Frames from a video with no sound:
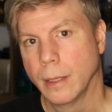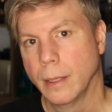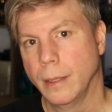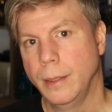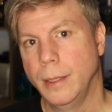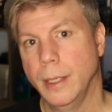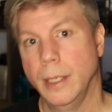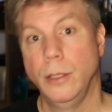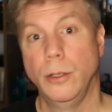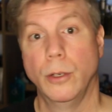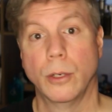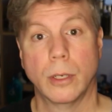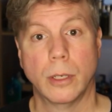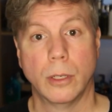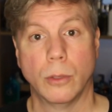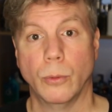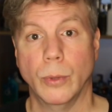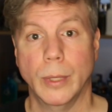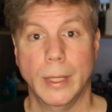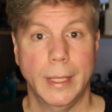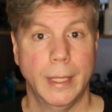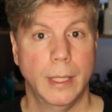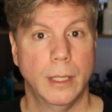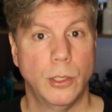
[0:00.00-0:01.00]
then you're going to
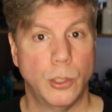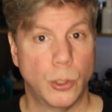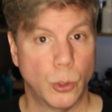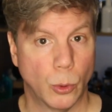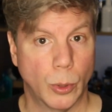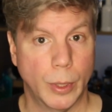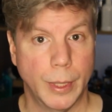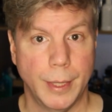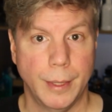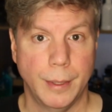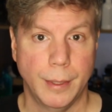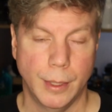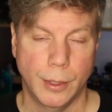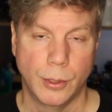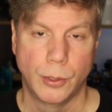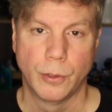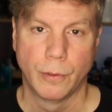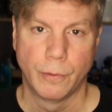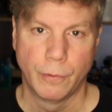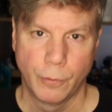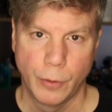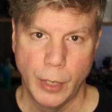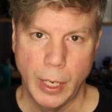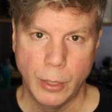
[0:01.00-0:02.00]
really enjoy this
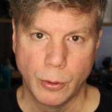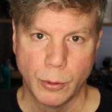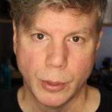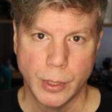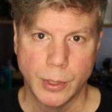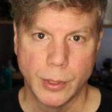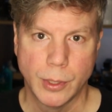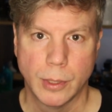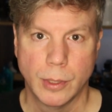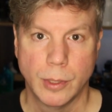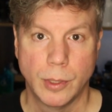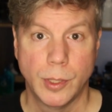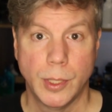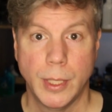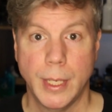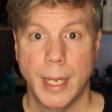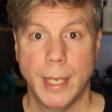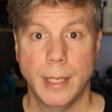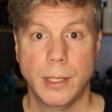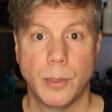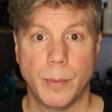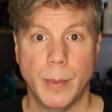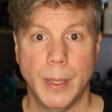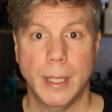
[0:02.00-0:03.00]
fragrance
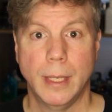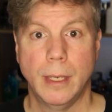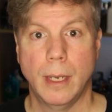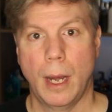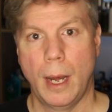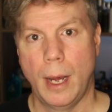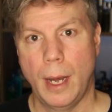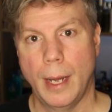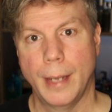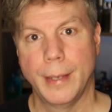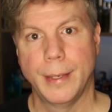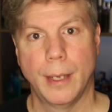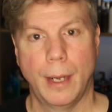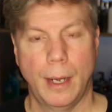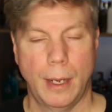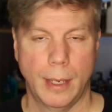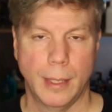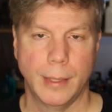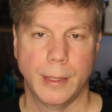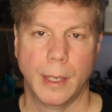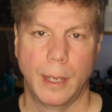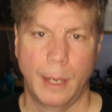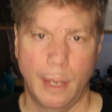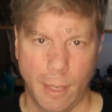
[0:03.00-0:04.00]
CH Men Hot
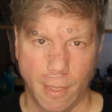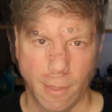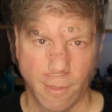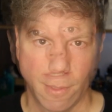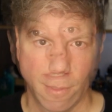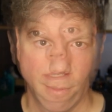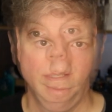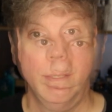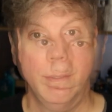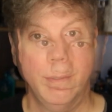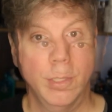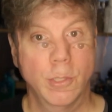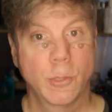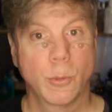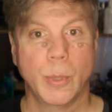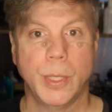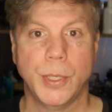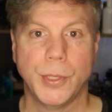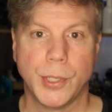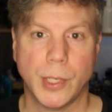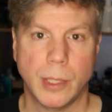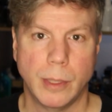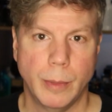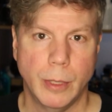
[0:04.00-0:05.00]
Hot Hot. This one
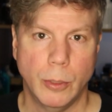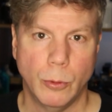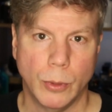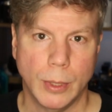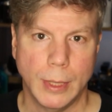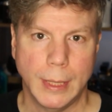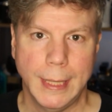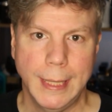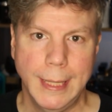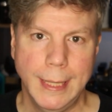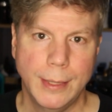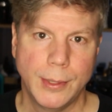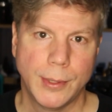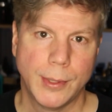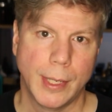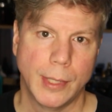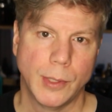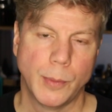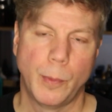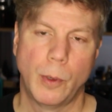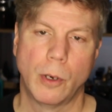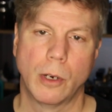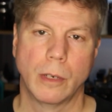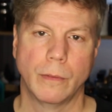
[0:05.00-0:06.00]
is going to be released
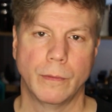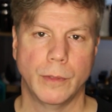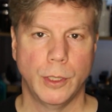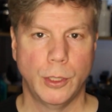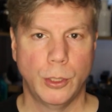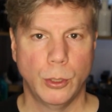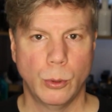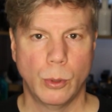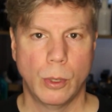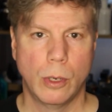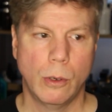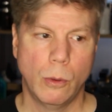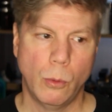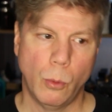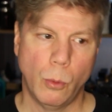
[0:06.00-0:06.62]
as part of a duo,